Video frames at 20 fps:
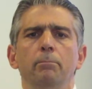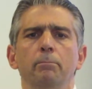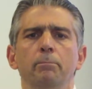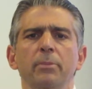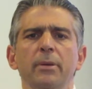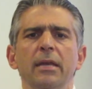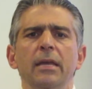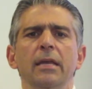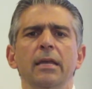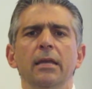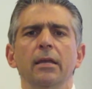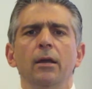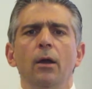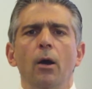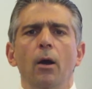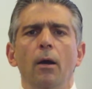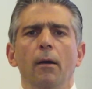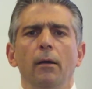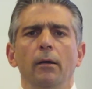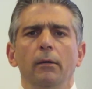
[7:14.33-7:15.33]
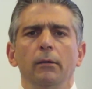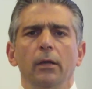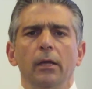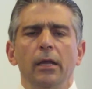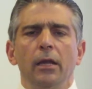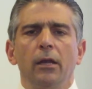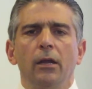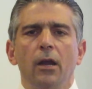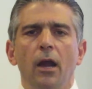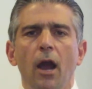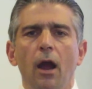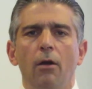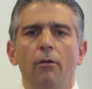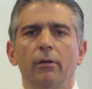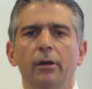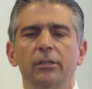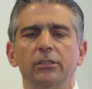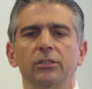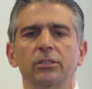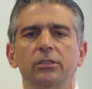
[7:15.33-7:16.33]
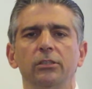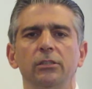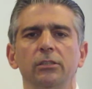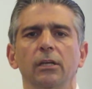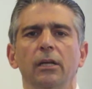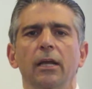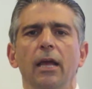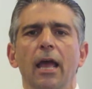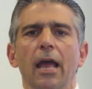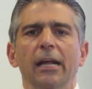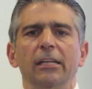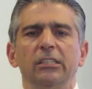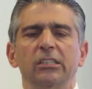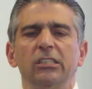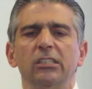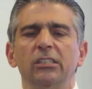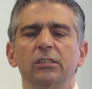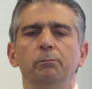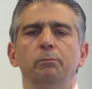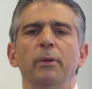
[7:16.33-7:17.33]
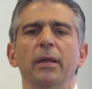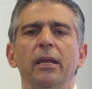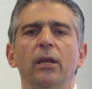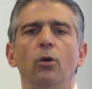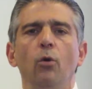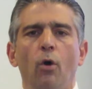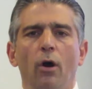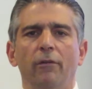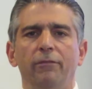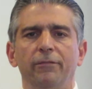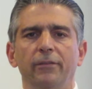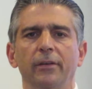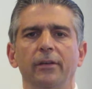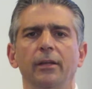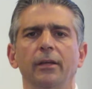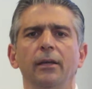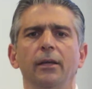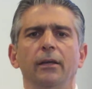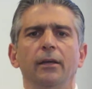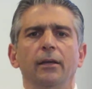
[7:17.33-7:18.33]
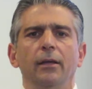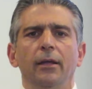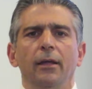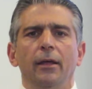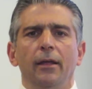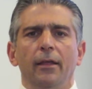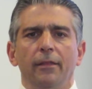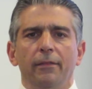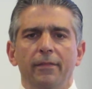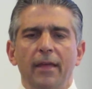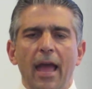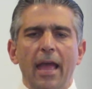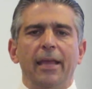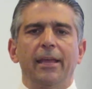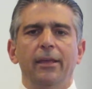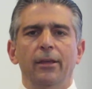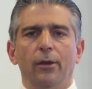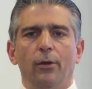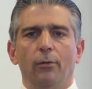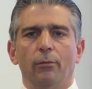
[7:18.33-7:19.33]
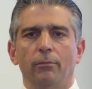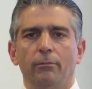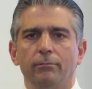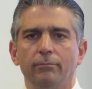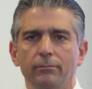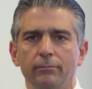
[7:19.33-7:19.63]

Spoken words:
Be encouraged and speak often. Thank you.